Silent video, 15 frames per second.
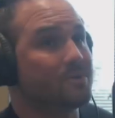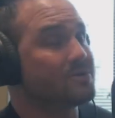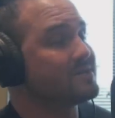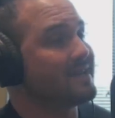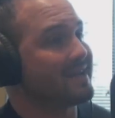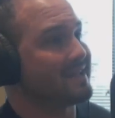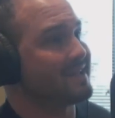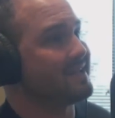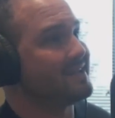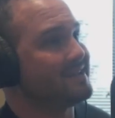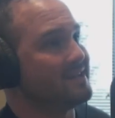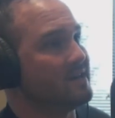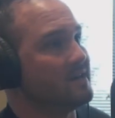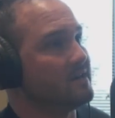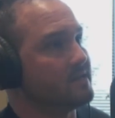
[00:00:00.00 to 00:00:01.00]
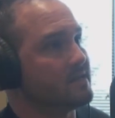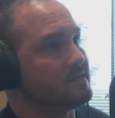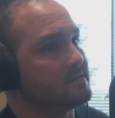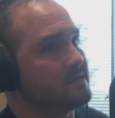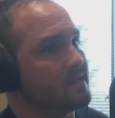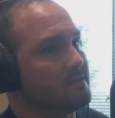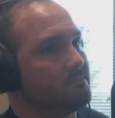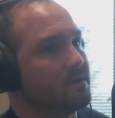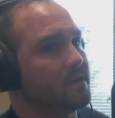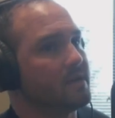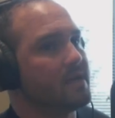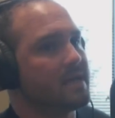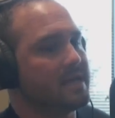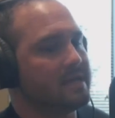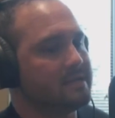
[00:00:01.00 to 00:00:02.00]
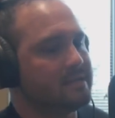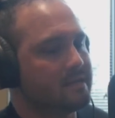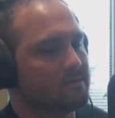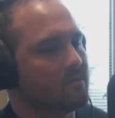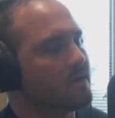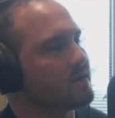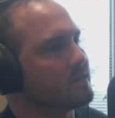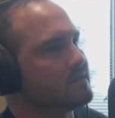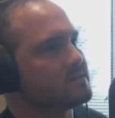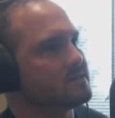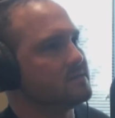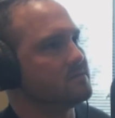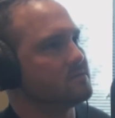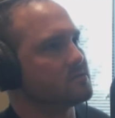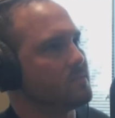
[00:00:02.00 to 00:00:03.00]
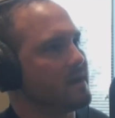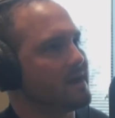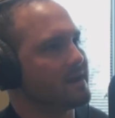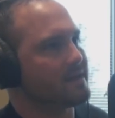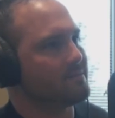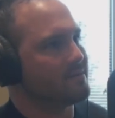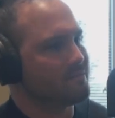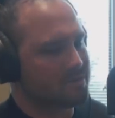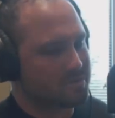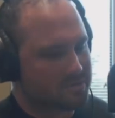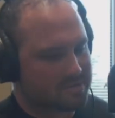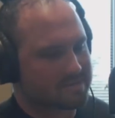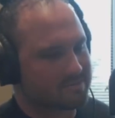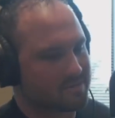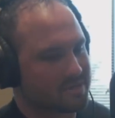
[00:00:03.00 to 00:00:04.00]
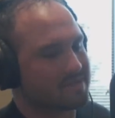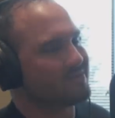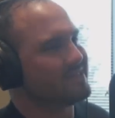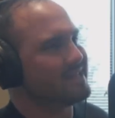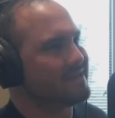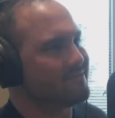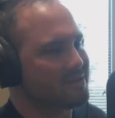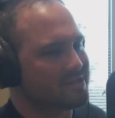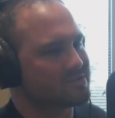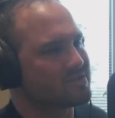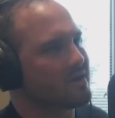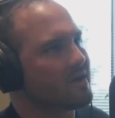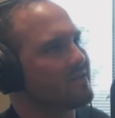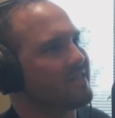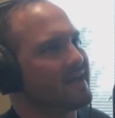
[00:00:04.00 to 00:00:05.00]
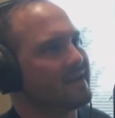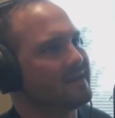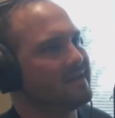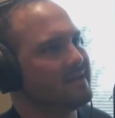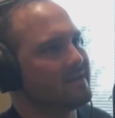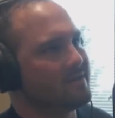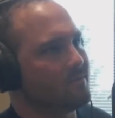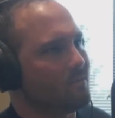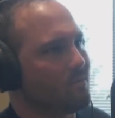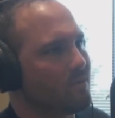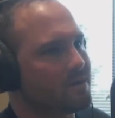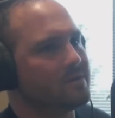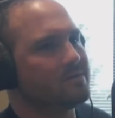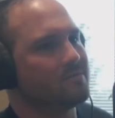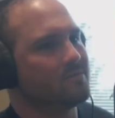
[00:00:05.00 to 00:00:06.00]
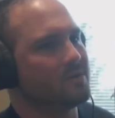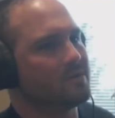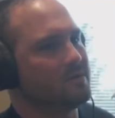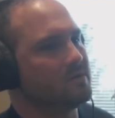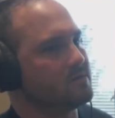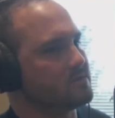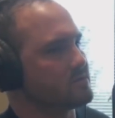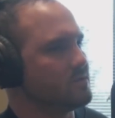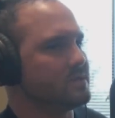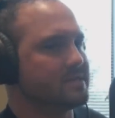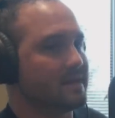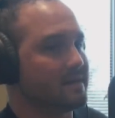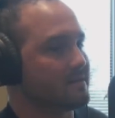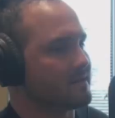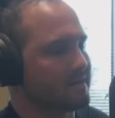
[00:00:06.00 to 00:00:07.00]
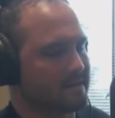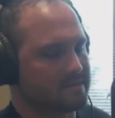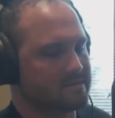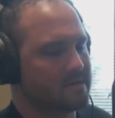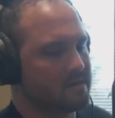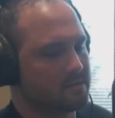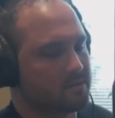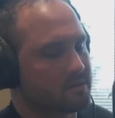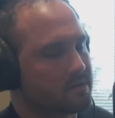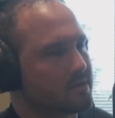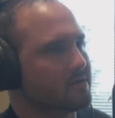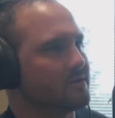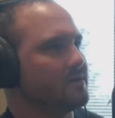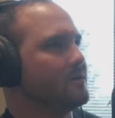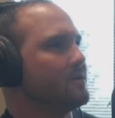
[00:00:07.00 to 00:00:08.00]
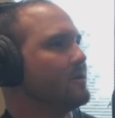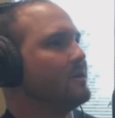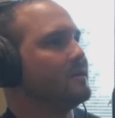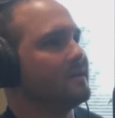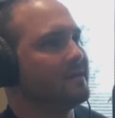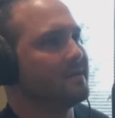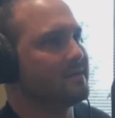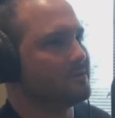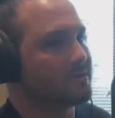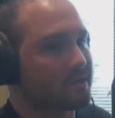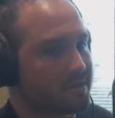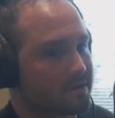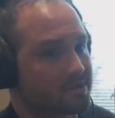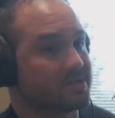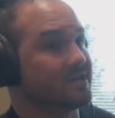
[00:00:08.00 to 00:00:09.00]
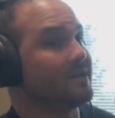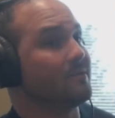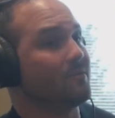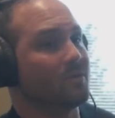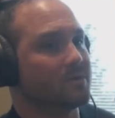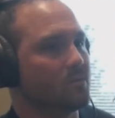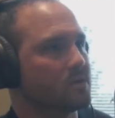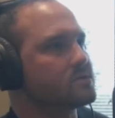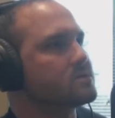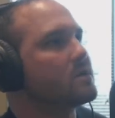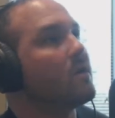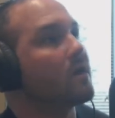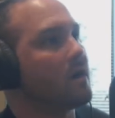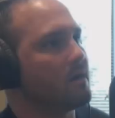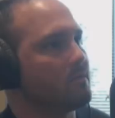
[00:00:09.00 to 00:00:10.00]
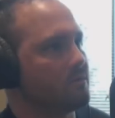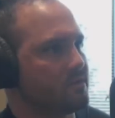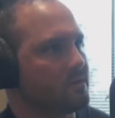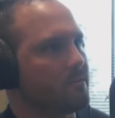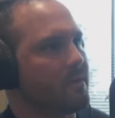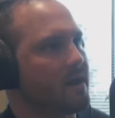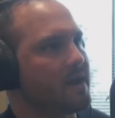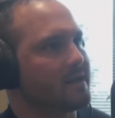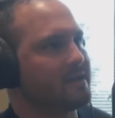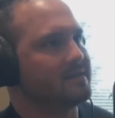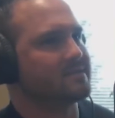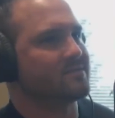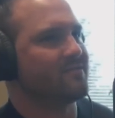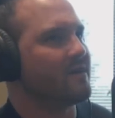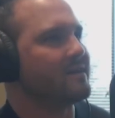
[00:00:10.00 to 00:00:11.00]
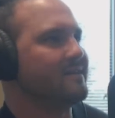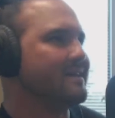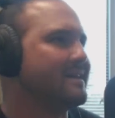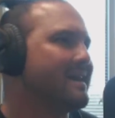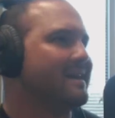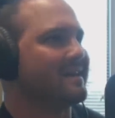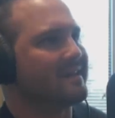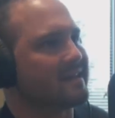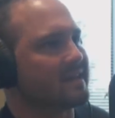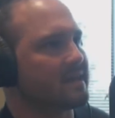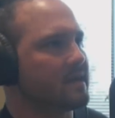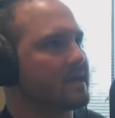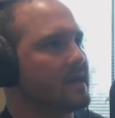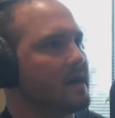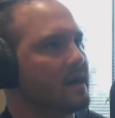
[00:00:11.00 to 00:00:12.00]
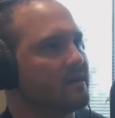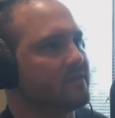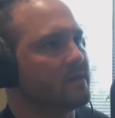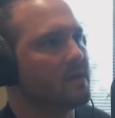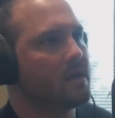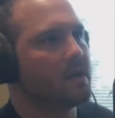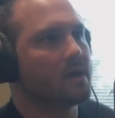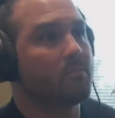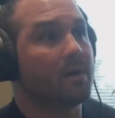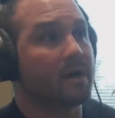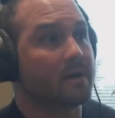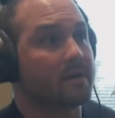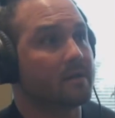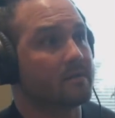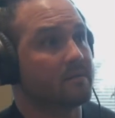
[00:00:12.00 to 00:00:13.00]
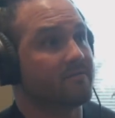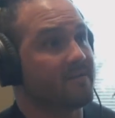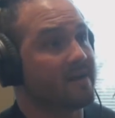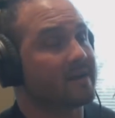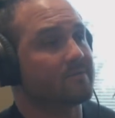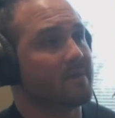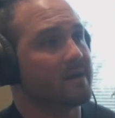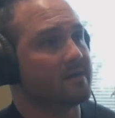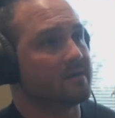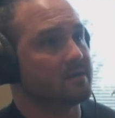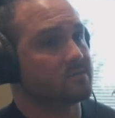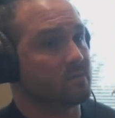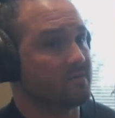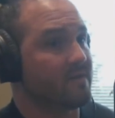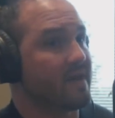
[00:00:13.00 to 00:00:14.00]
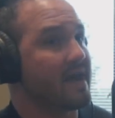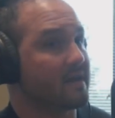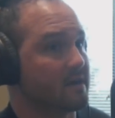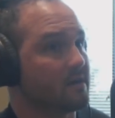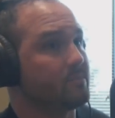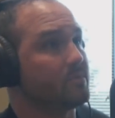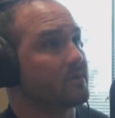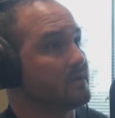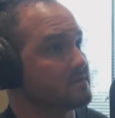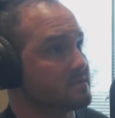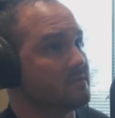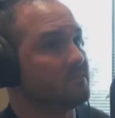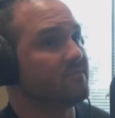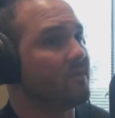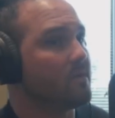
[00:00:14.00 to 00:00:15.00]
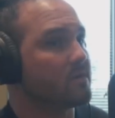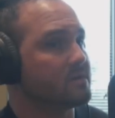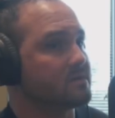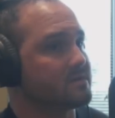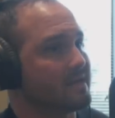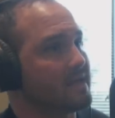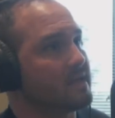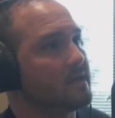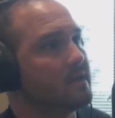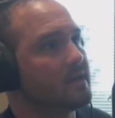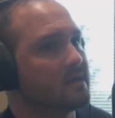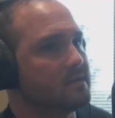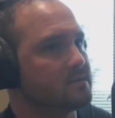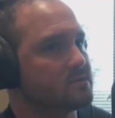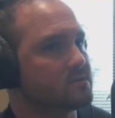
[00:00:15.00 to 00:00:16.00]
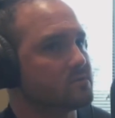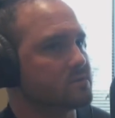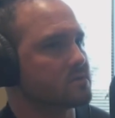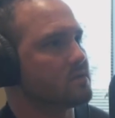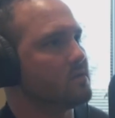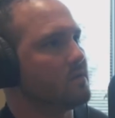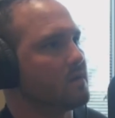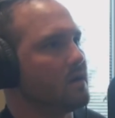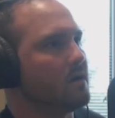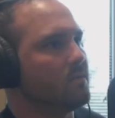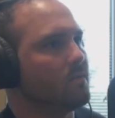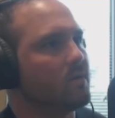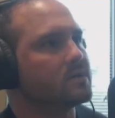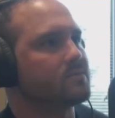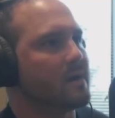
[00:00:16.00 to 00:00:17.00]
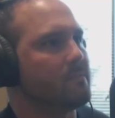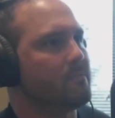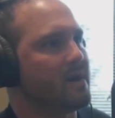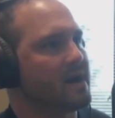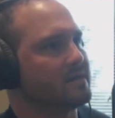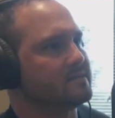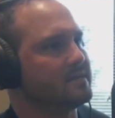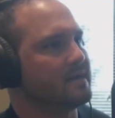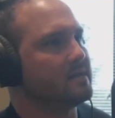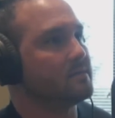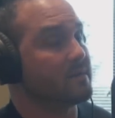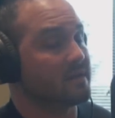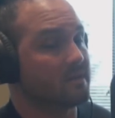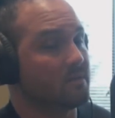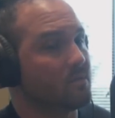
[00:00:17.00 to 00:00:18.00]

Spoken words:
pushed that kid, but he didn't want to listen to his body. I mean, when he saw that, what are you doing? So we tell our kids, look at your urine. Look at your shit. What's going on with your body? And it's funny, they kind of get a kick out of it. But the fact of the matter is, we've had a couple kids come forward and say, hey, this is what's going on. What's my body telling me? And